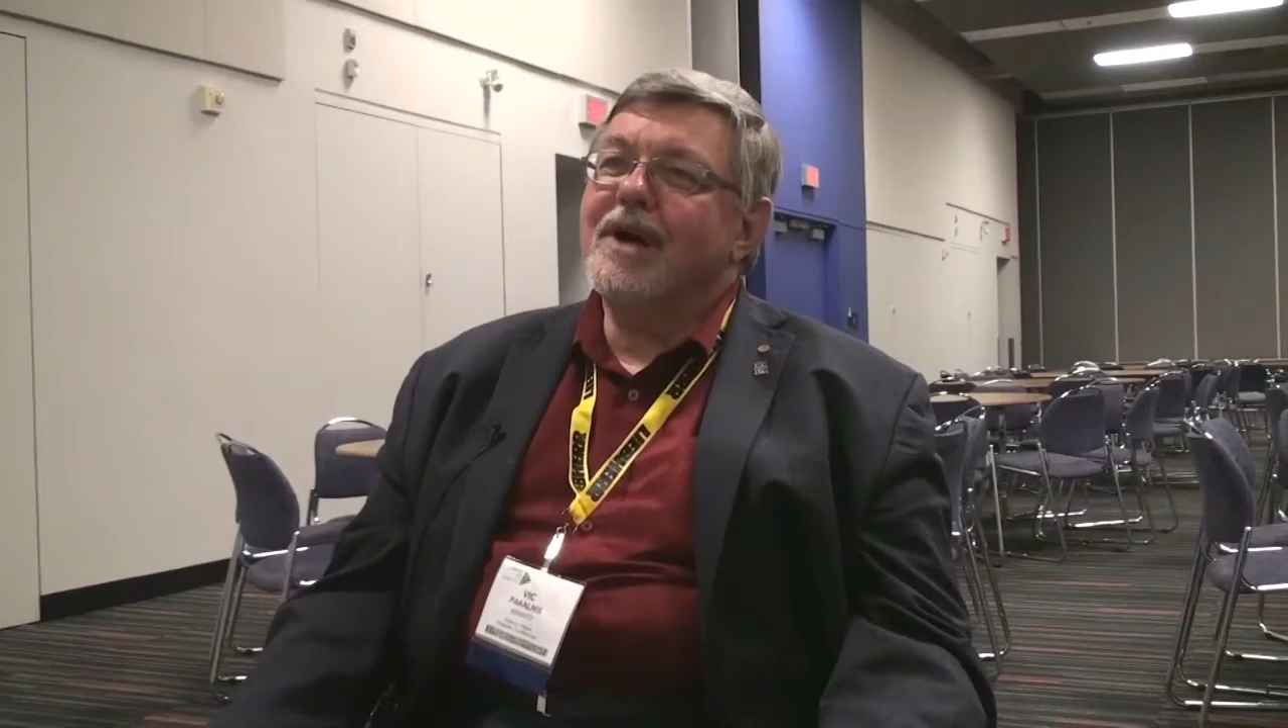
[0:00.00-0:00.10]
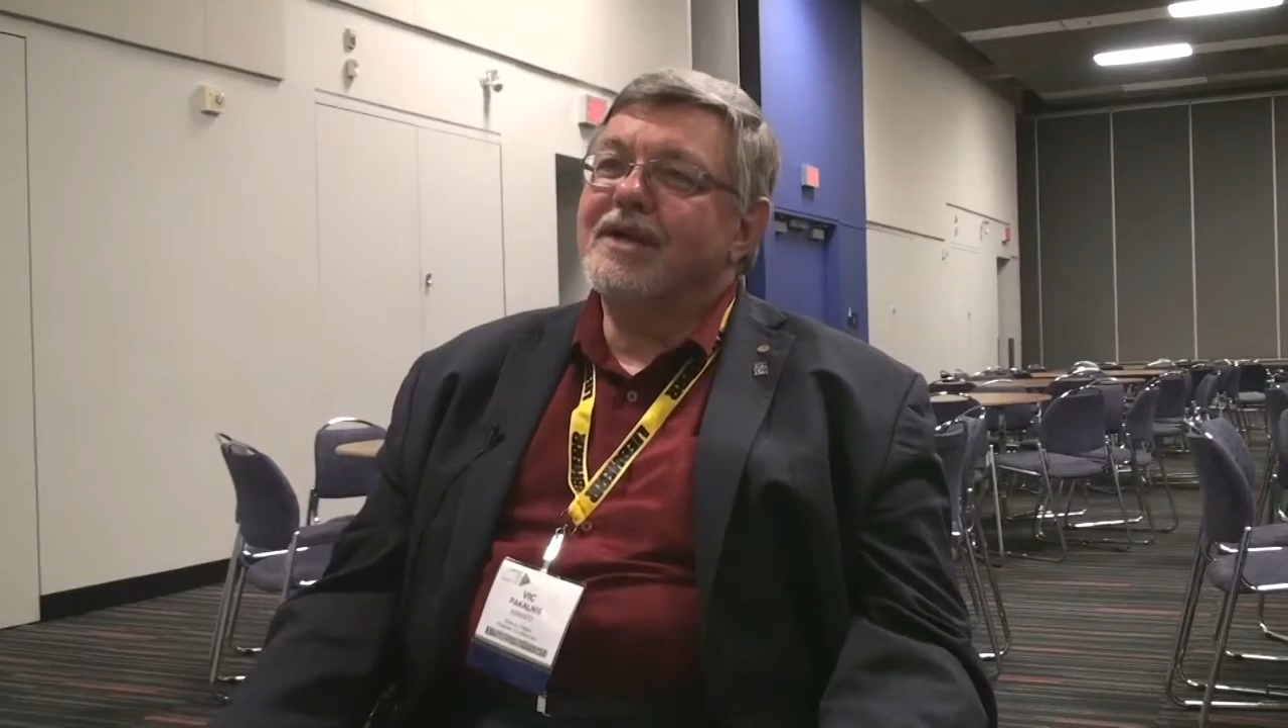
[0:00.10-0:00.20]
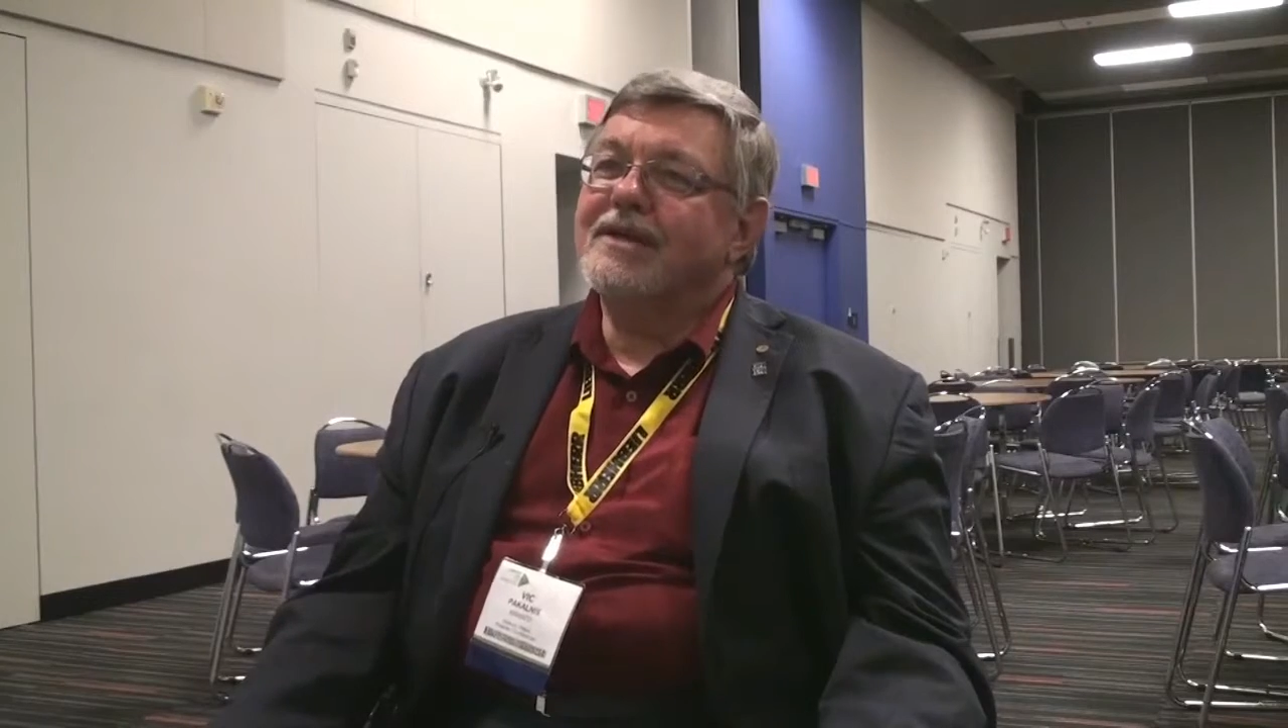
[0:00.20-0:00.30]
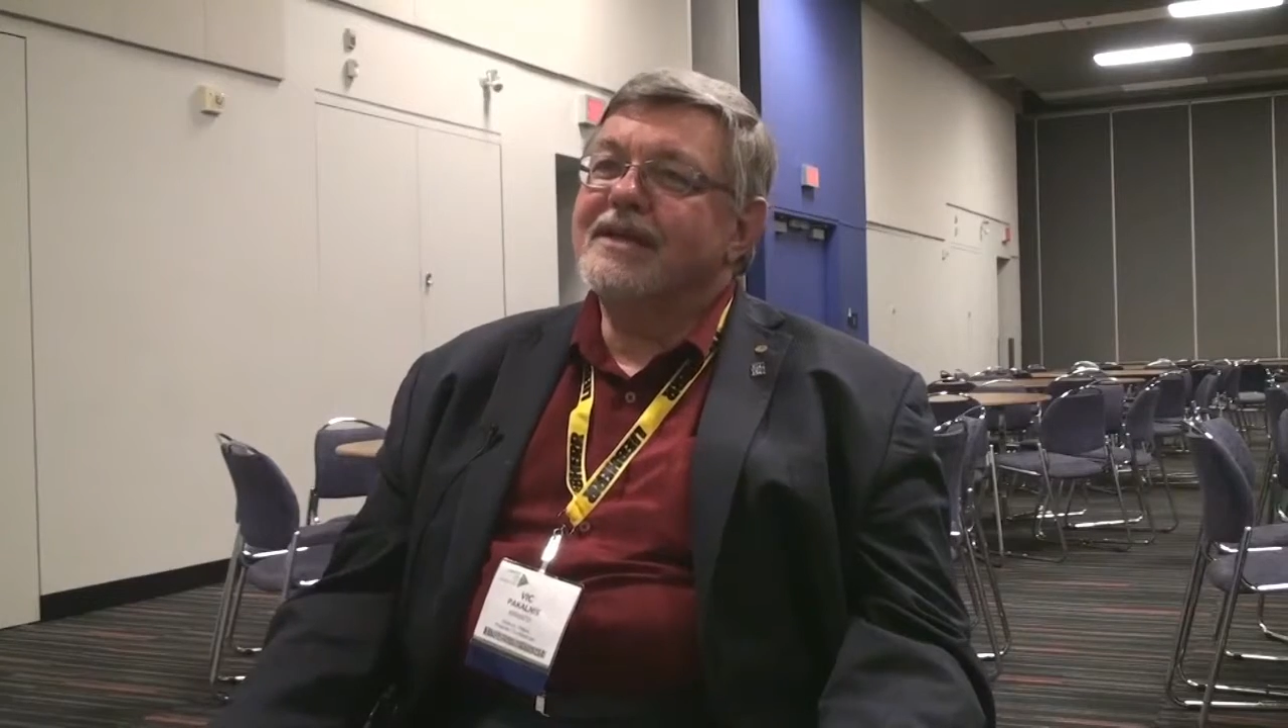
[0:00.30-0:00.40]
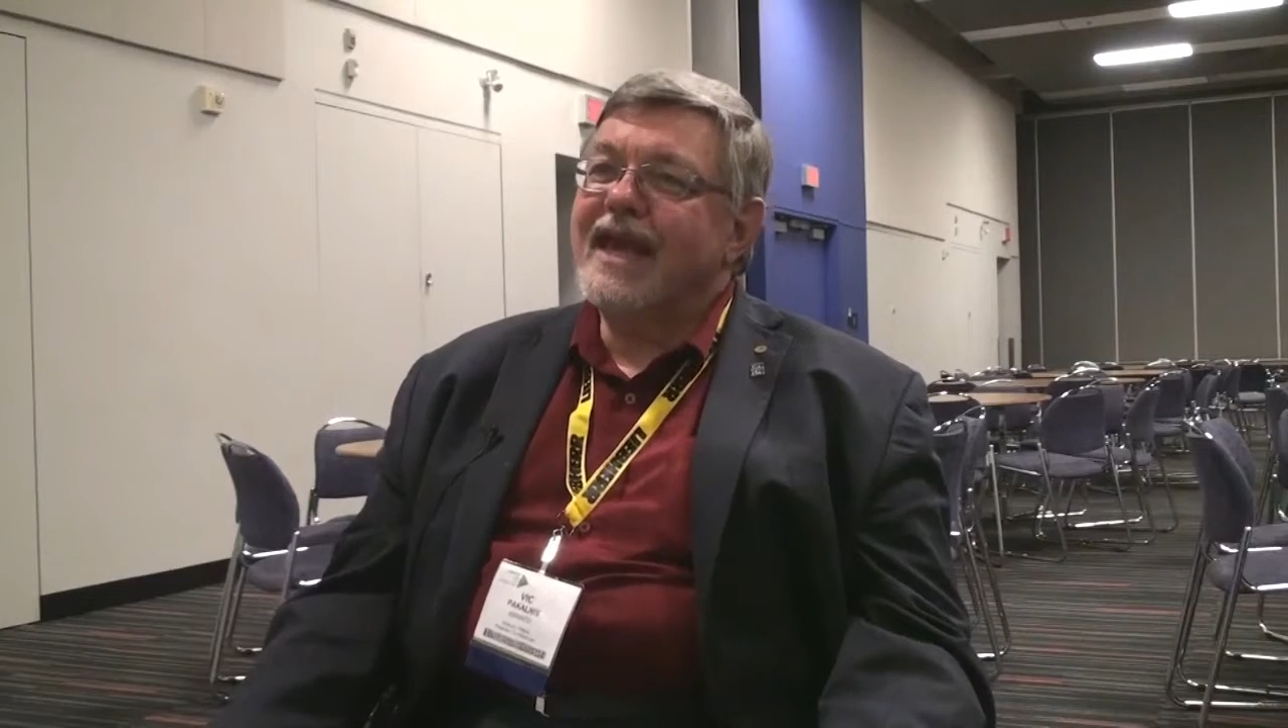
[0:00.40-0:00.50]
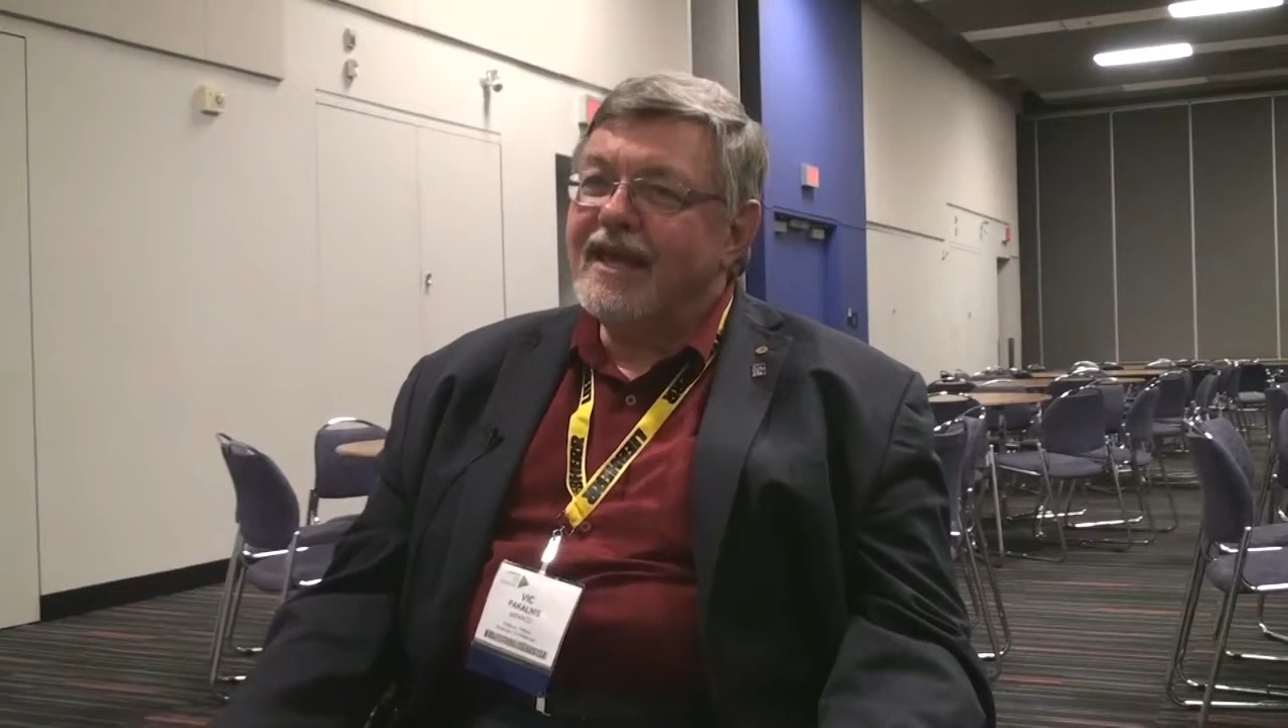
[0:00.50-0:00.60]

mine in